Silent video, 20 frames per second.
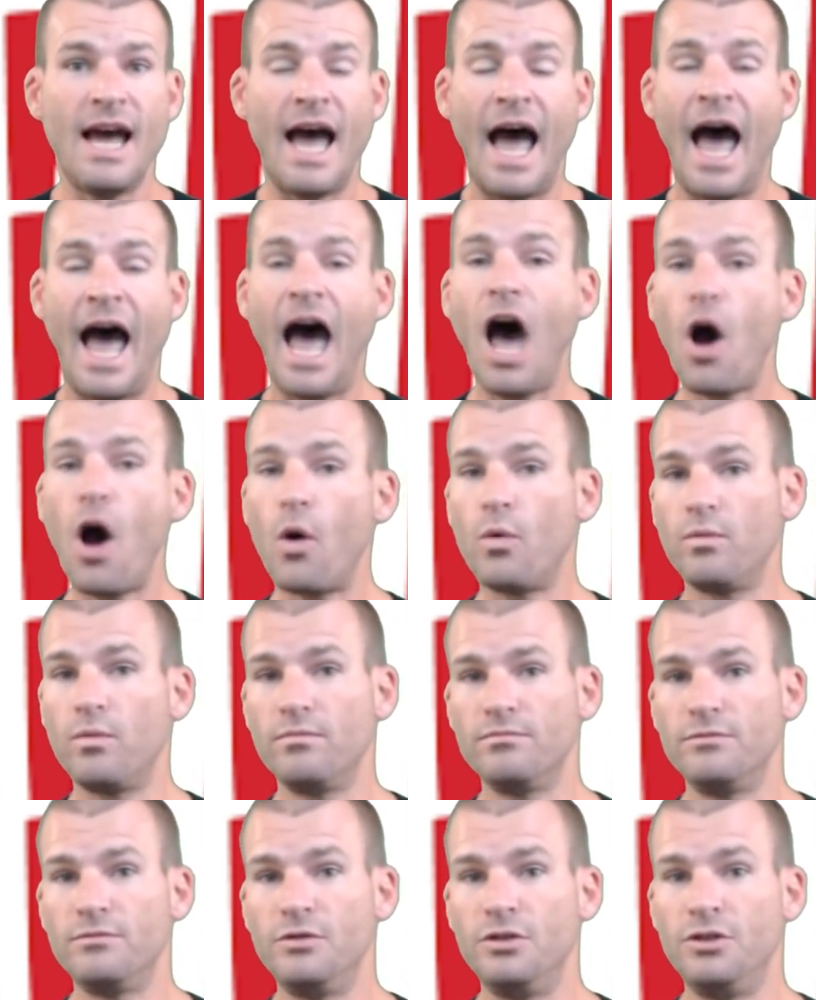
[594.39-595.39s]
how
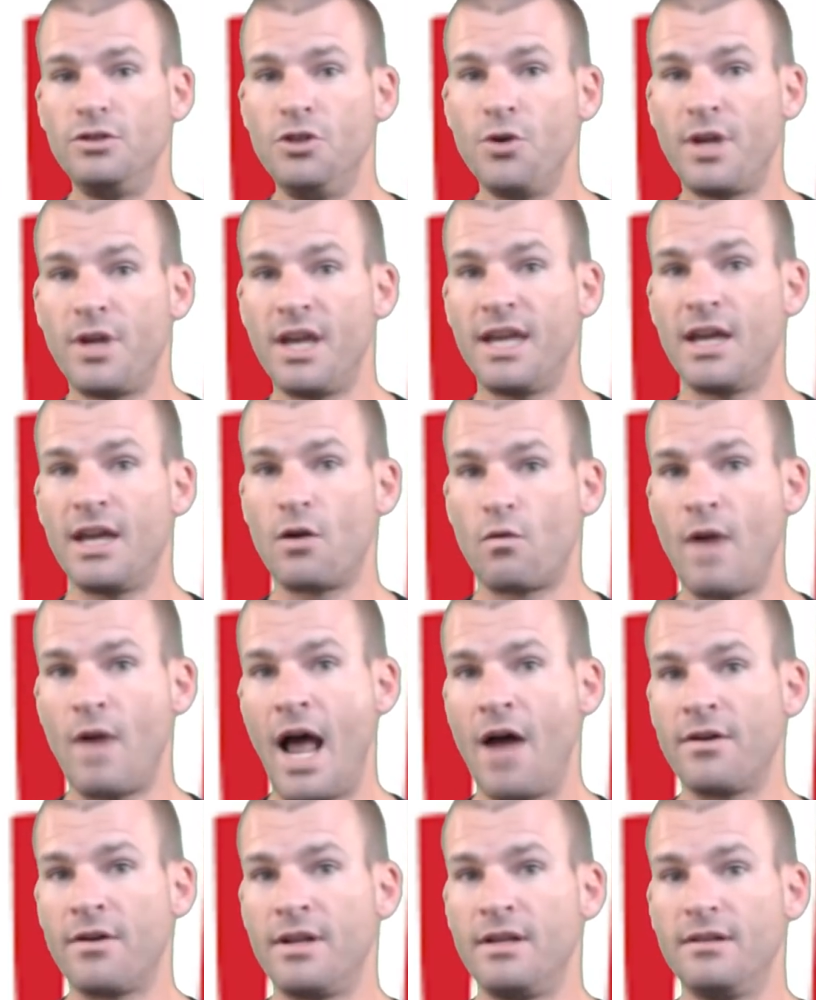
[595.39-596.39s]
you can get
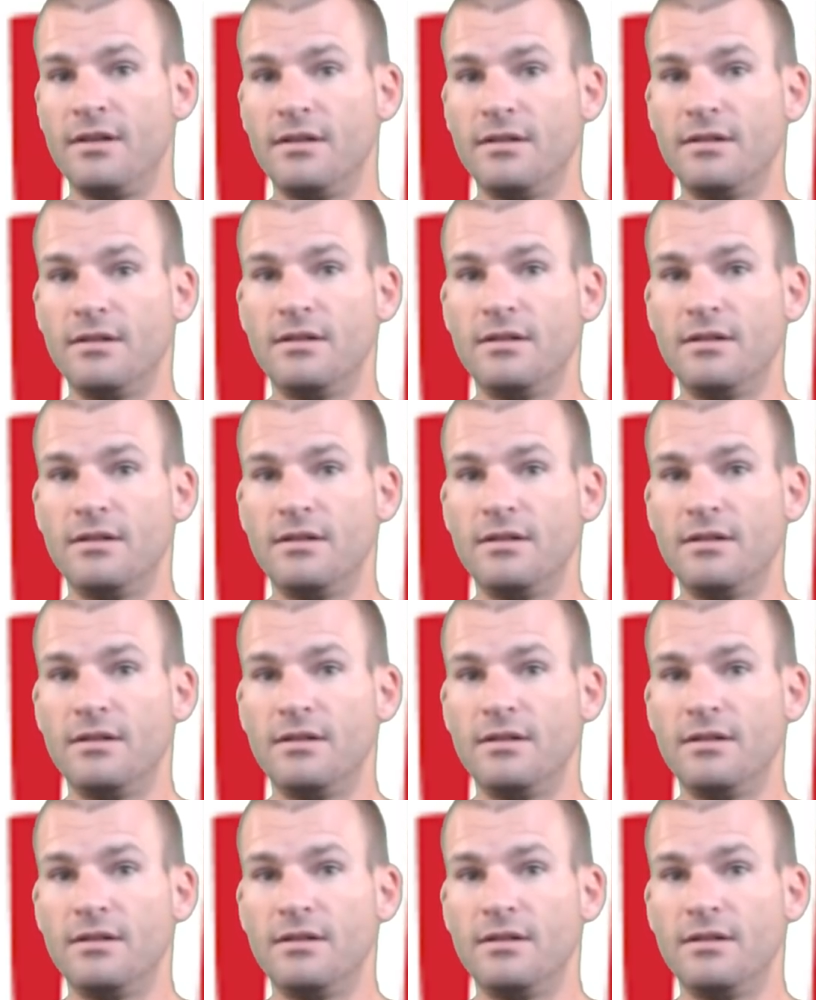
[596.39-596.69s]
around it,